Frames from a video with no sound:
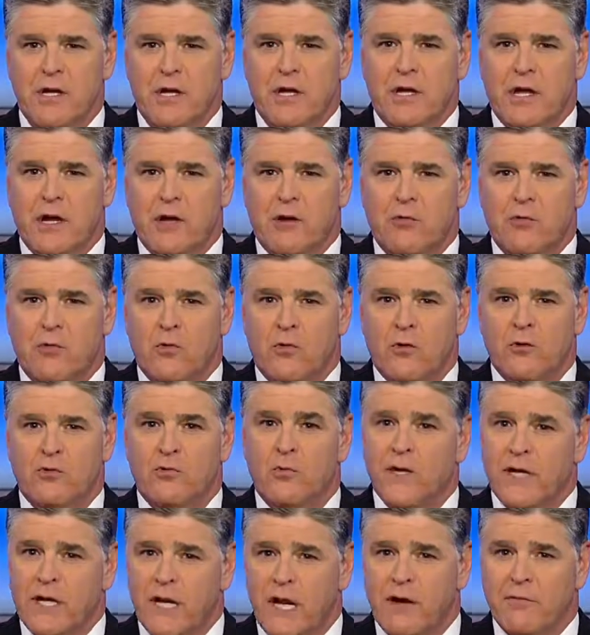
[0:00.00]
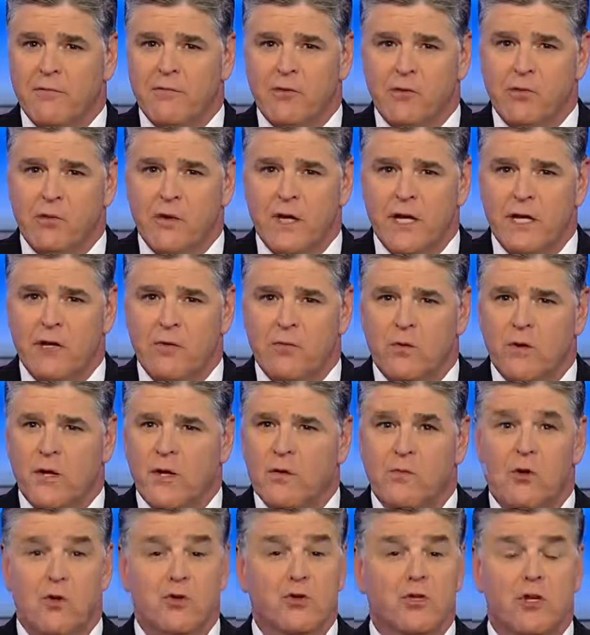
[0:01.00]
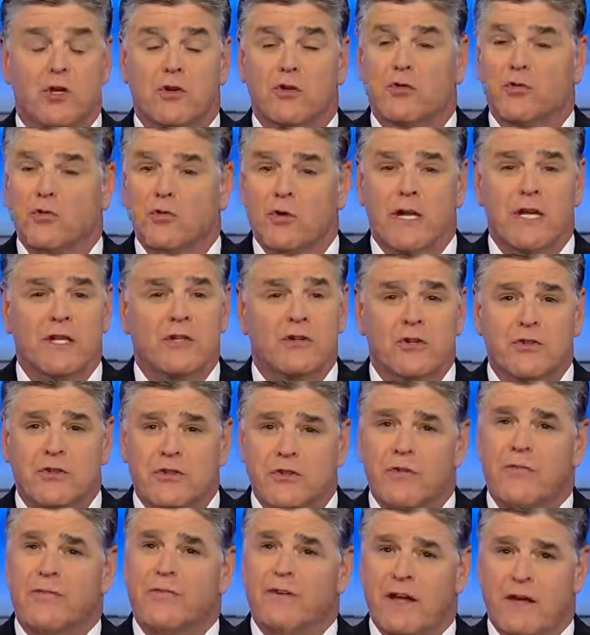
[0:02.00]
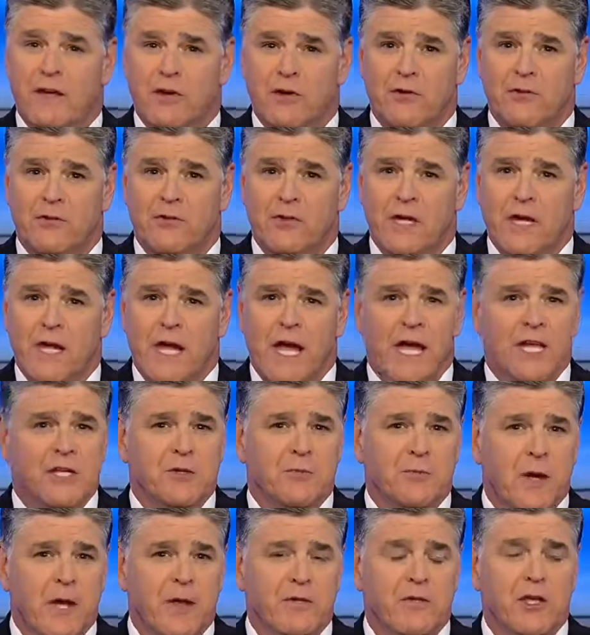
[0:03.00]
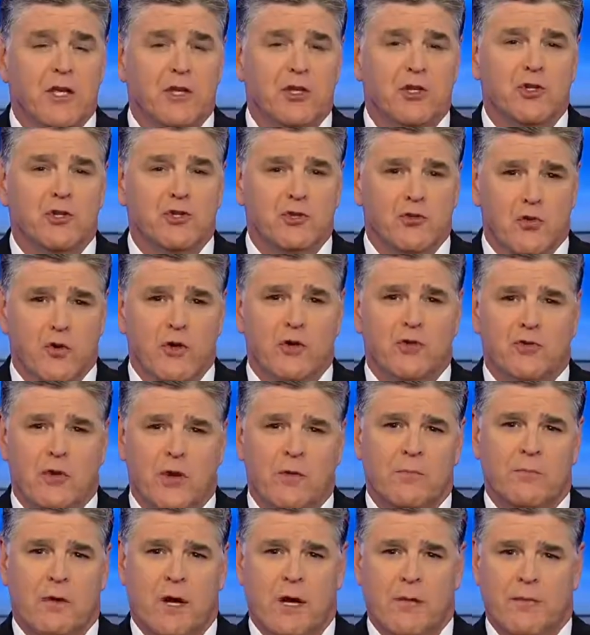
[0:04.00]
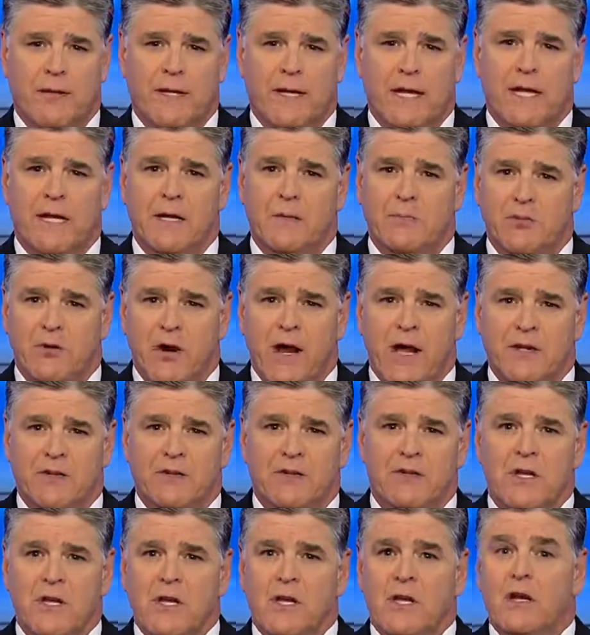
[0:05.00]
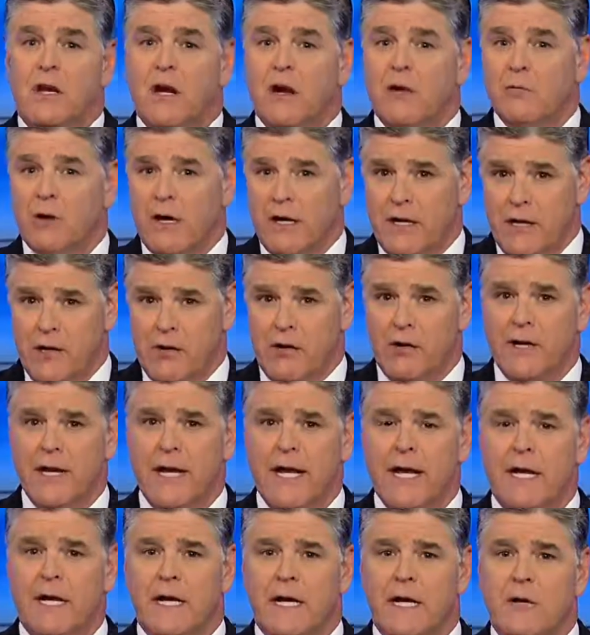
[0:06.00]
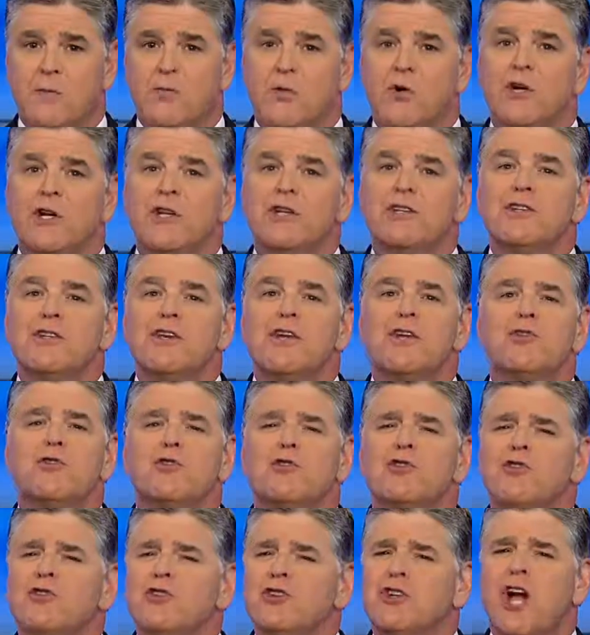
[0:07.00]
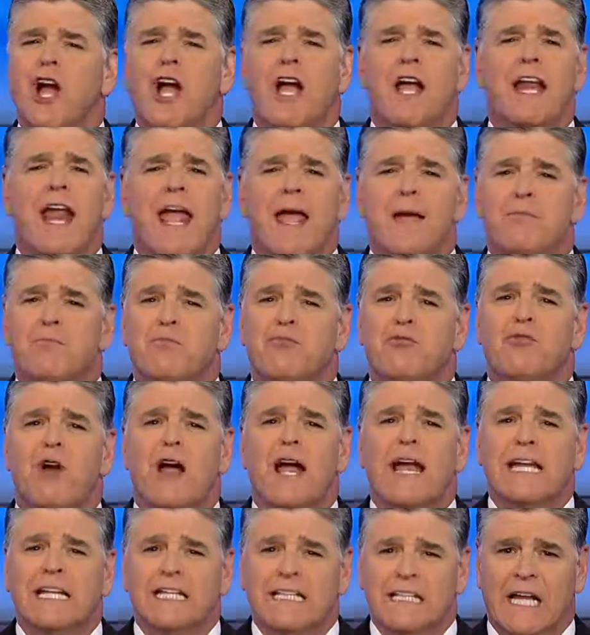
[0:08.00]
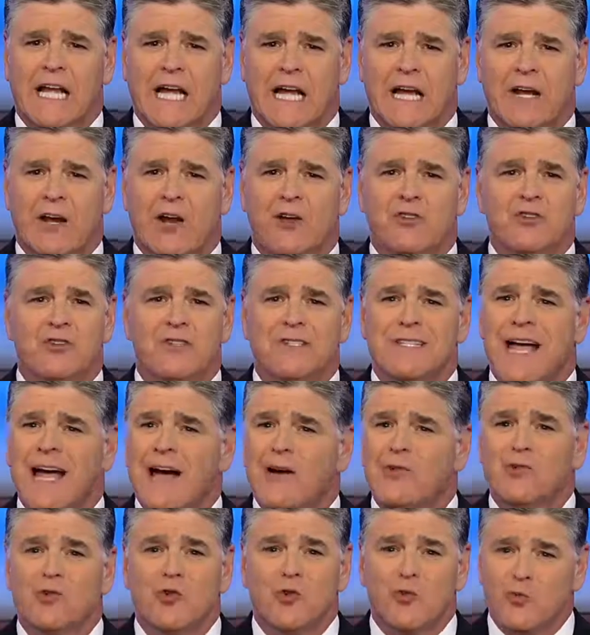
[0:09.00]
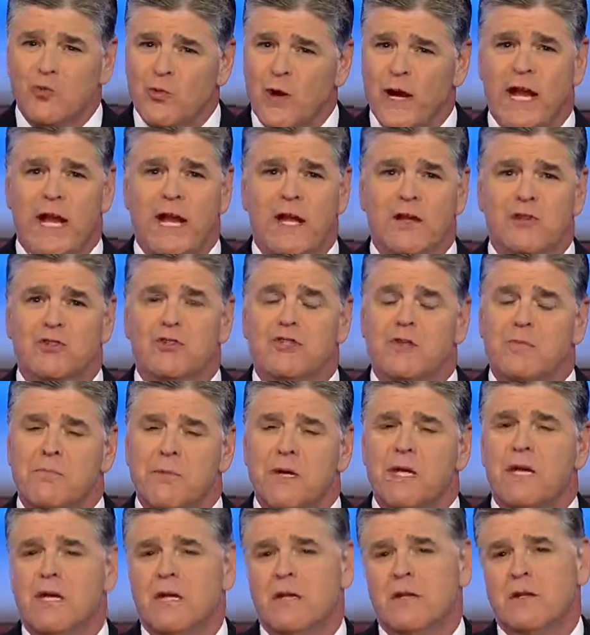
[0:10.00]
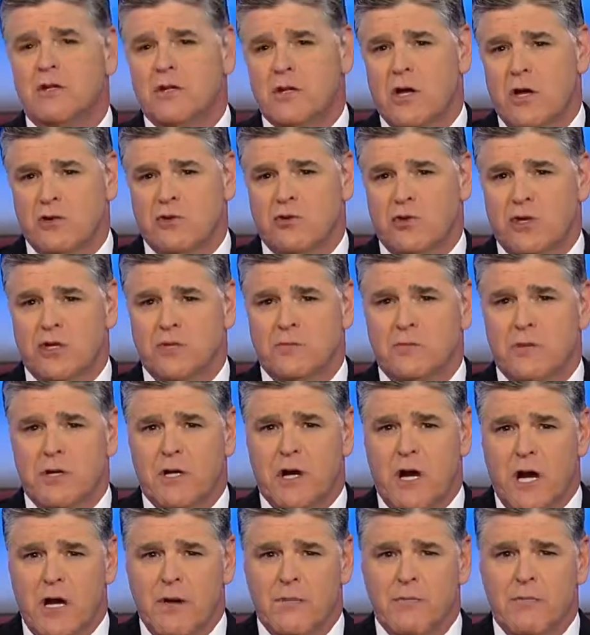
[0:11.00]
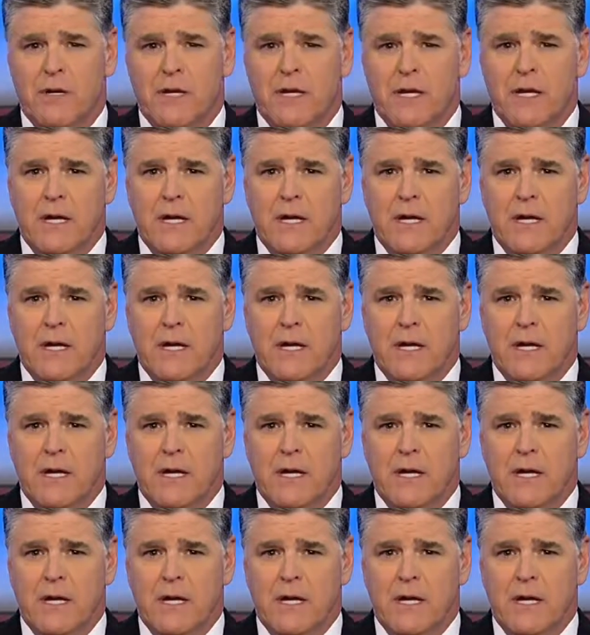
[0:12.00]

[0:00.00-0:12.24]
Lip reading: Now, of course, week after week, one of the most egregious offenders has been the Destroy Trump propaganda press. Now, right here on Hannity, we'll continue to shine a bright light on just how deranged the media in this country has become.